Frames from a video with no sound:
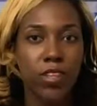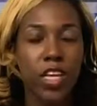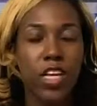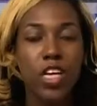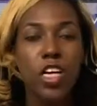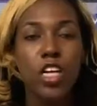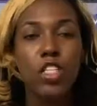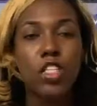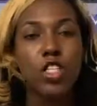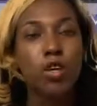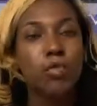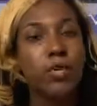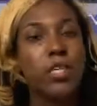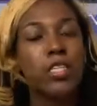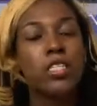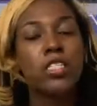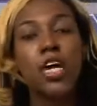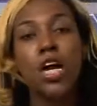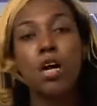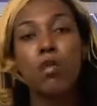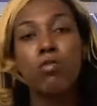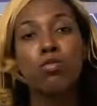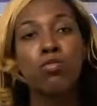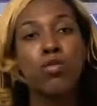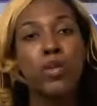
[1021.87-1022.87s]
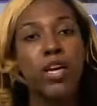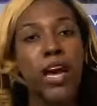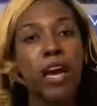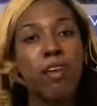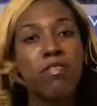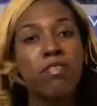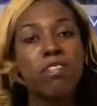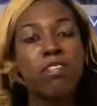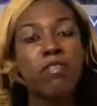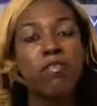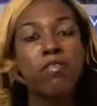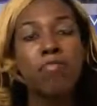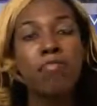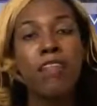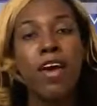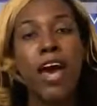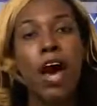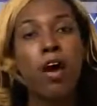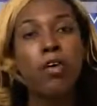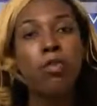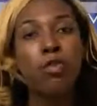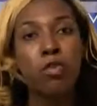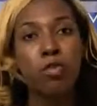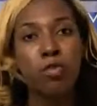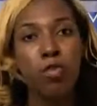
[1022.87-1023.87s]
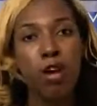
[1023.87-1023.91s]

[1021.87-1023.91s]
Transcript: So many times we have devalued